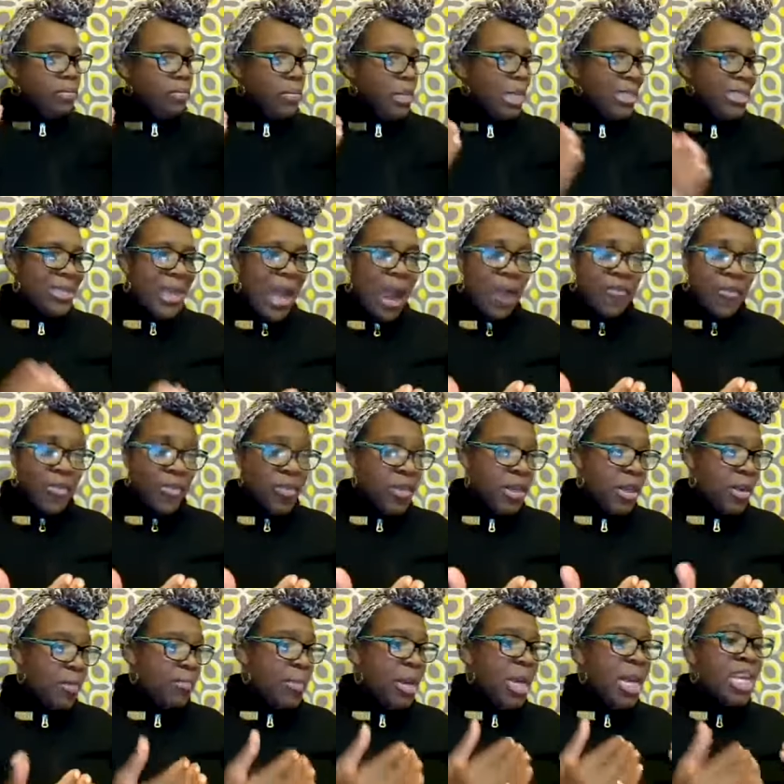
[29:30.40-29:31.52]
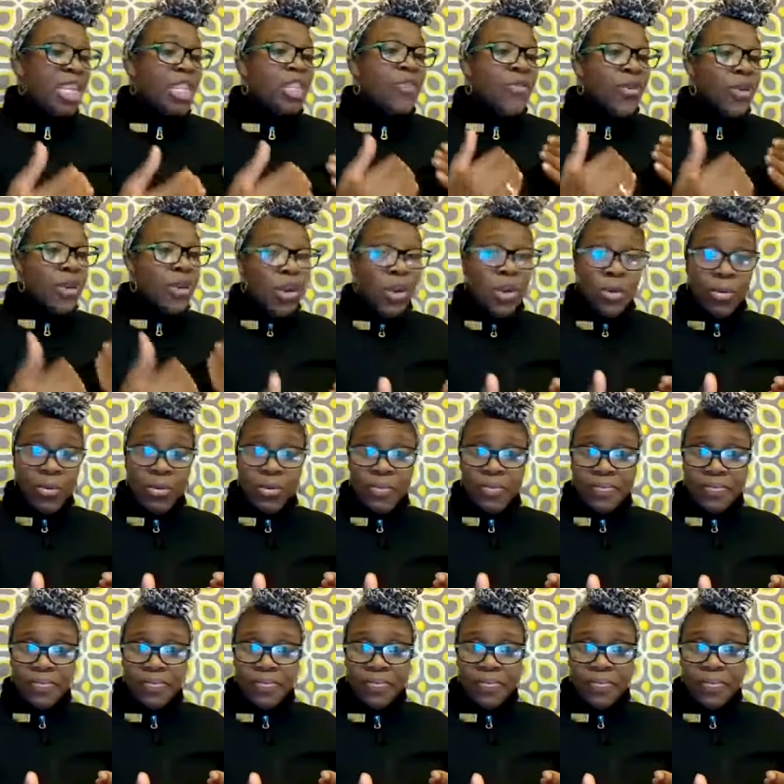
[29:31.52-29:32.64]
It's not for them, it's for you.
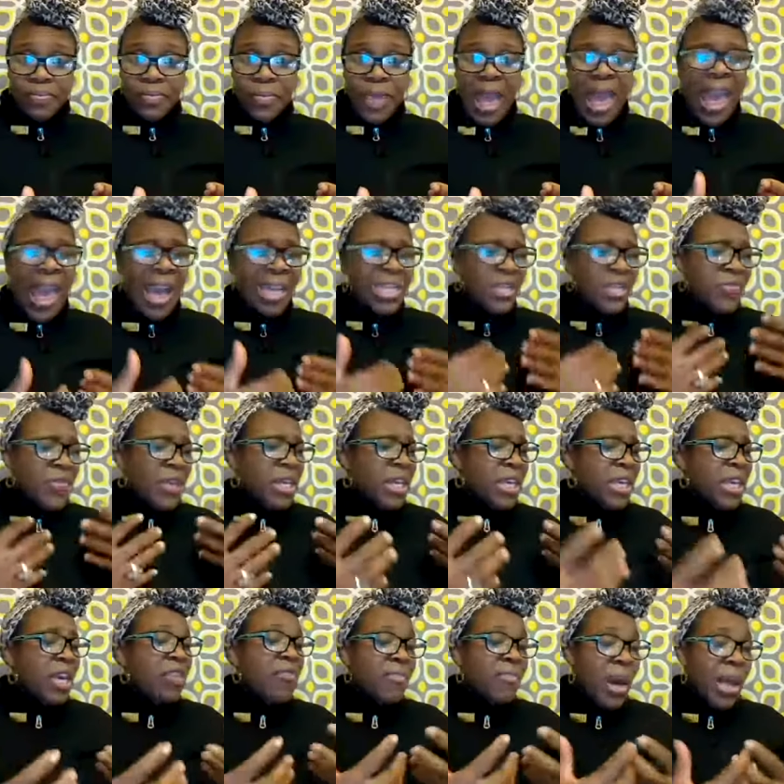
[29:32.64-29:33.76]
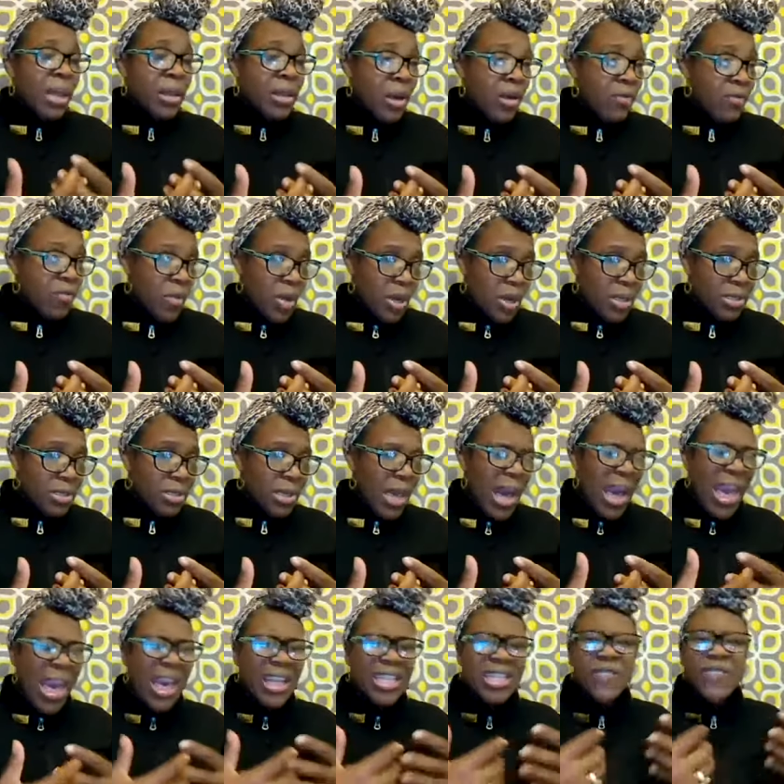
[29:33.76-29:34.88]
I had to forgive my loved ones. I
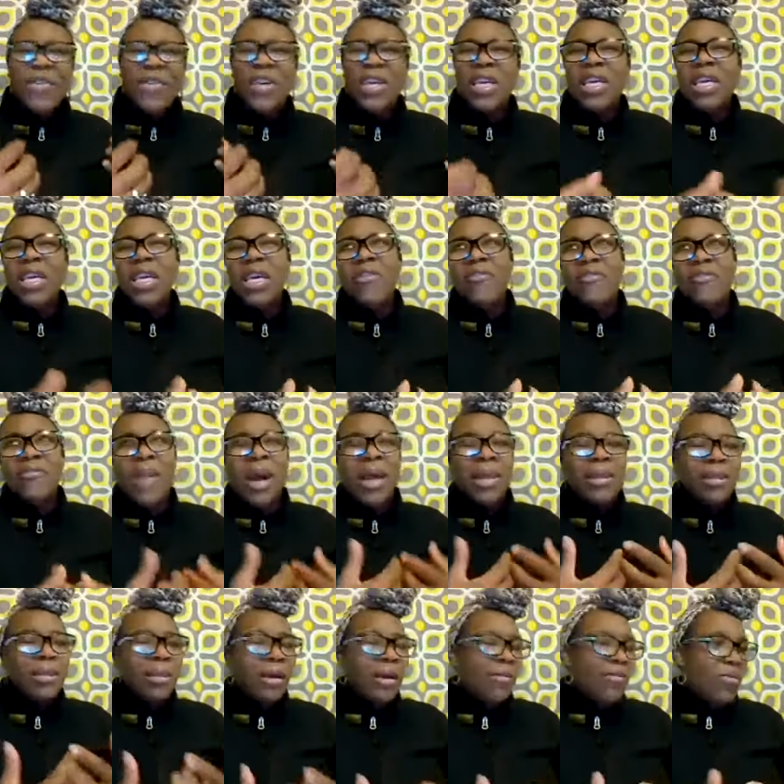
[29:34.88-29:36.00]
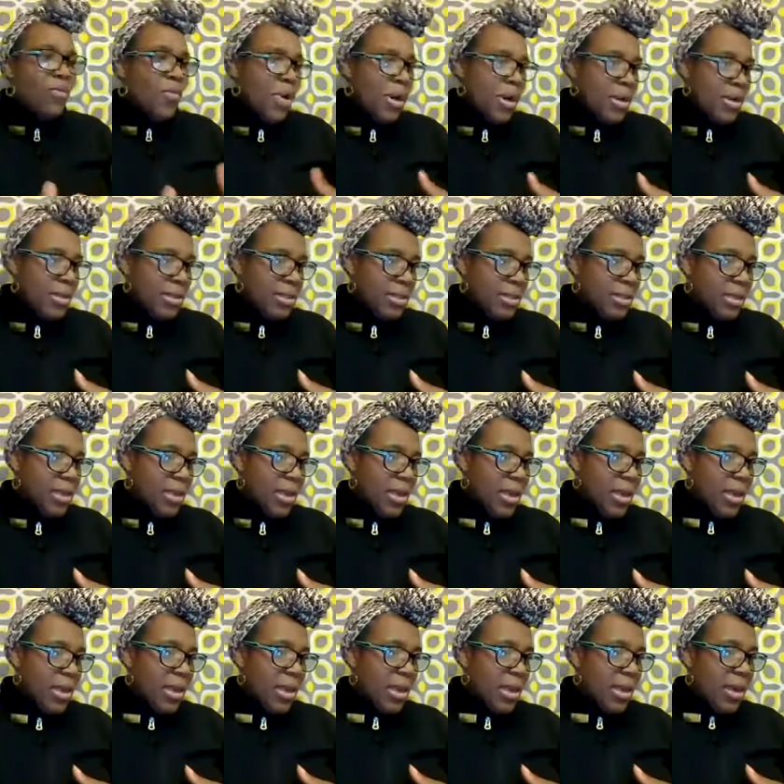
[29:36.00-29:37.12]
had to forgive my loved ones.
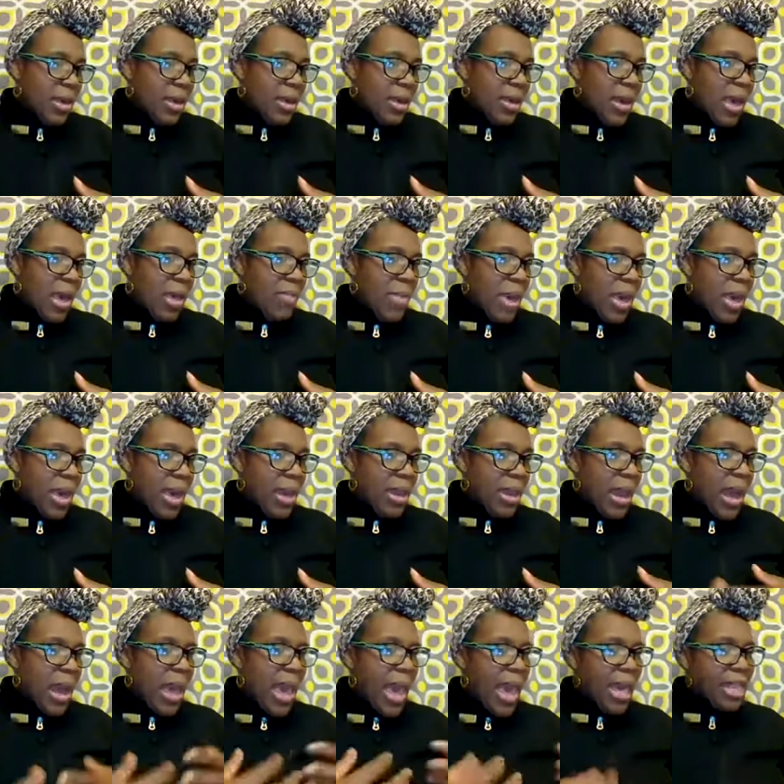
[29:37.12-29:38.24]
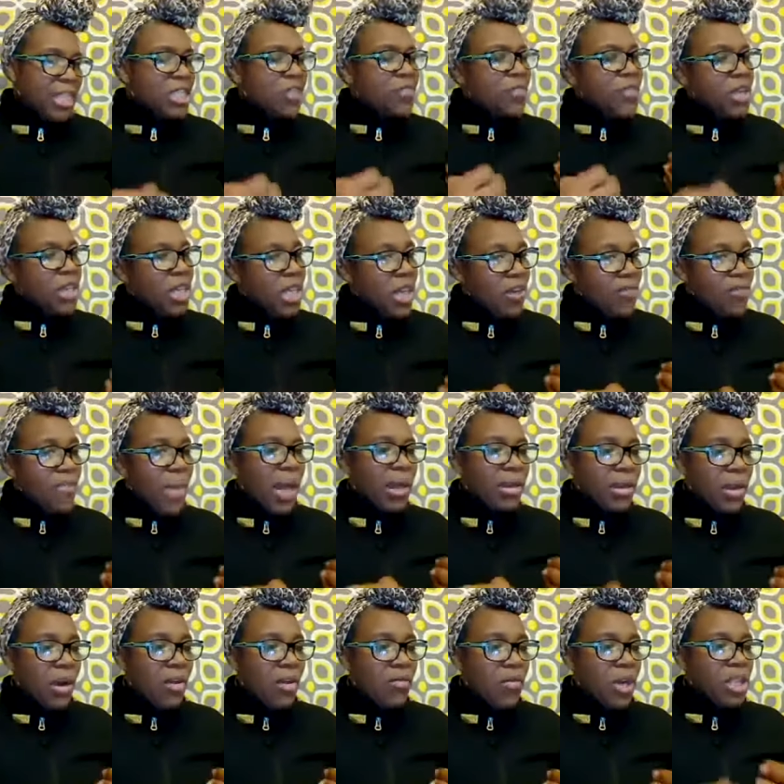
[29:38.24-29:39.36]
Amen. I had to forgive my
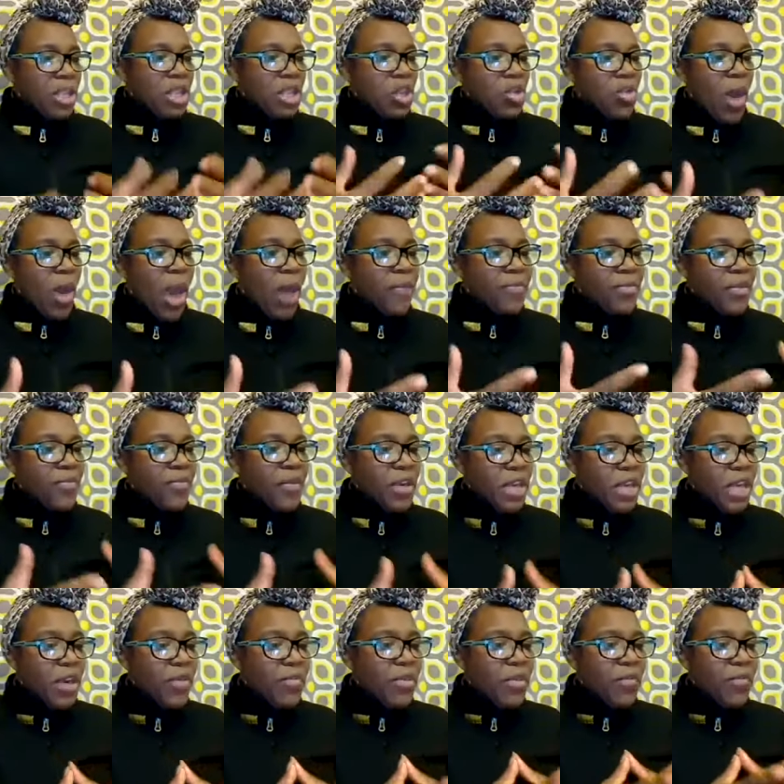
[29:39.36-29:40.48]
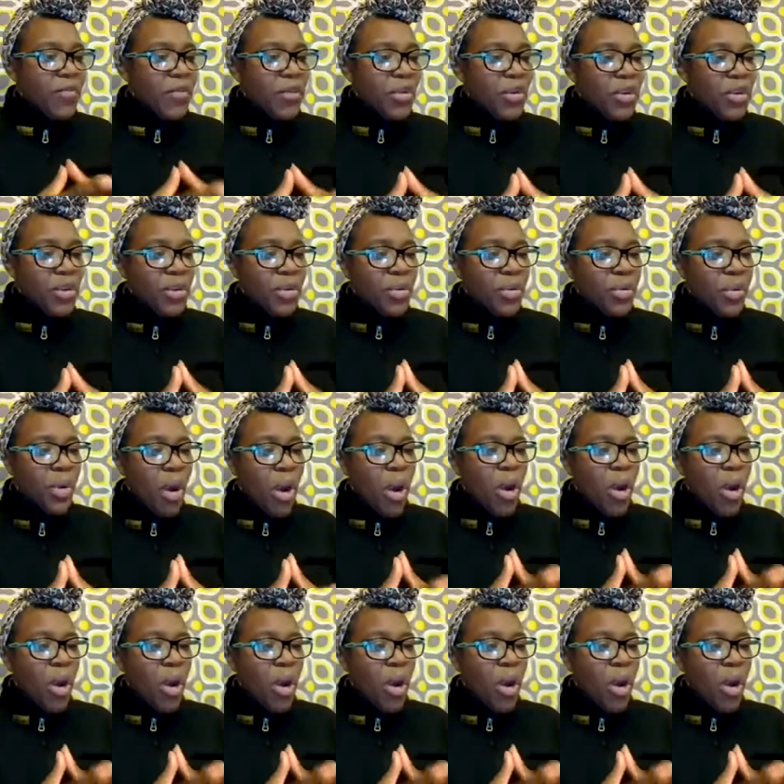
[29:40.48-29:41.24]
loved ones, and you have to forgive them for you.